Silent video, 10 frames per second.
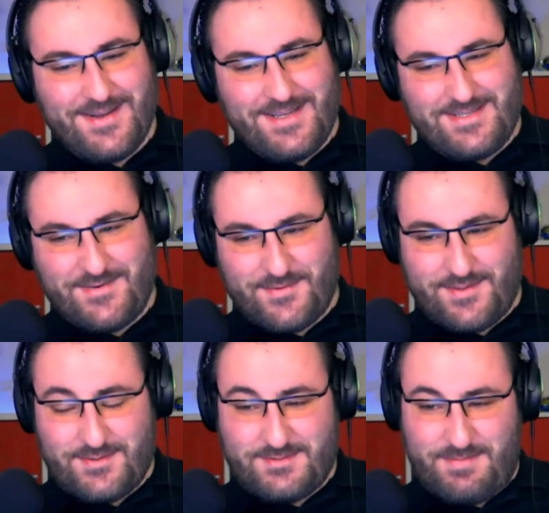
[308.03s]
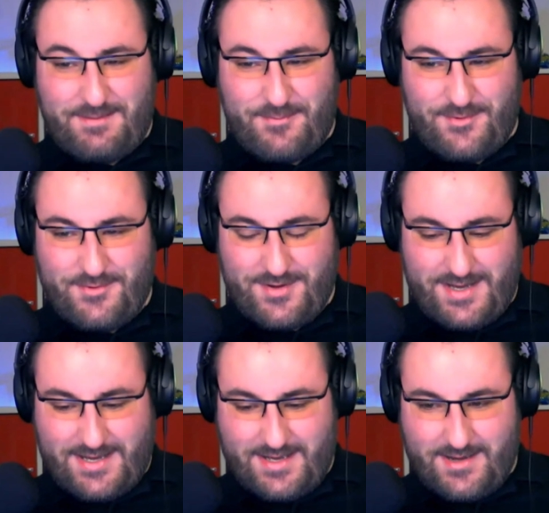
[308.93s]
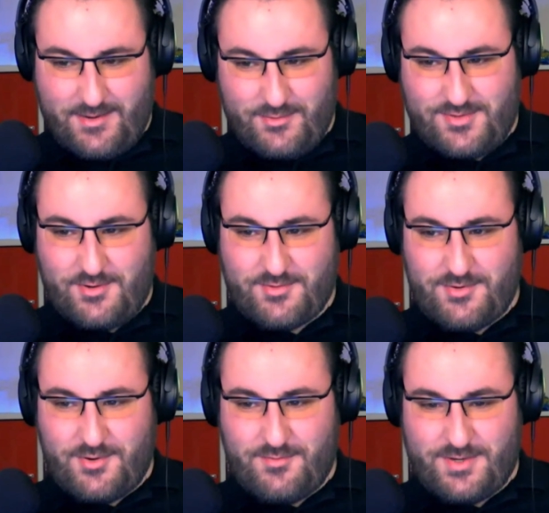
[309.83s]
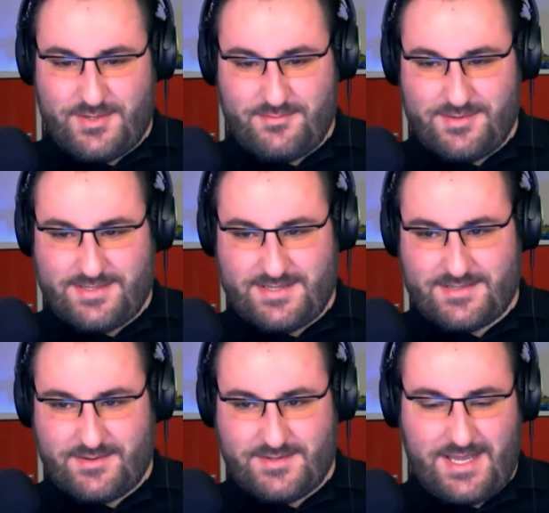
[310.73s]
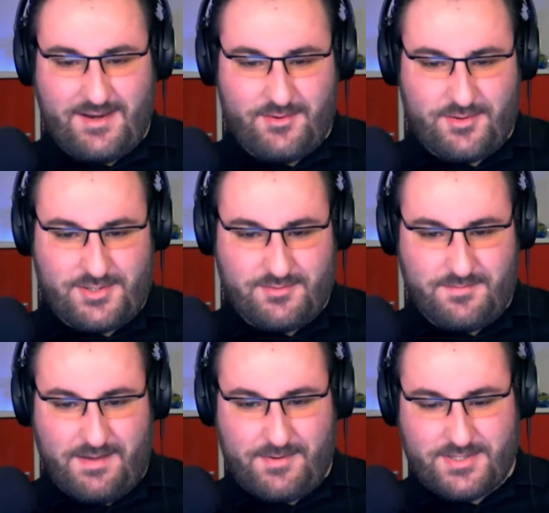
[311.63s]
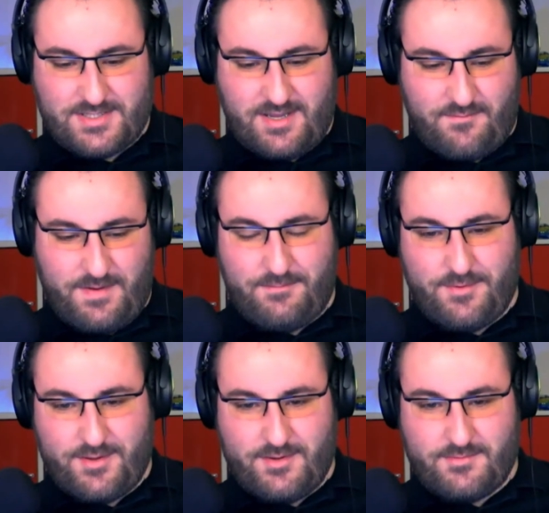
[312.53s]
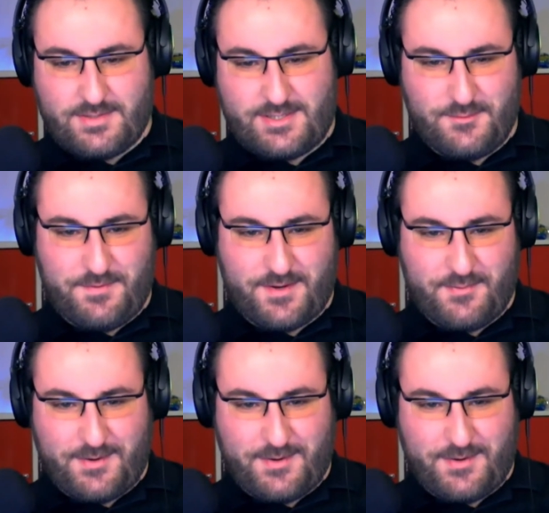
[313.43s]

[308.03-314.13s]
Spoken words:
so for those people who don't know what Doist is, Gonzalo, could you maybe just give people the super quick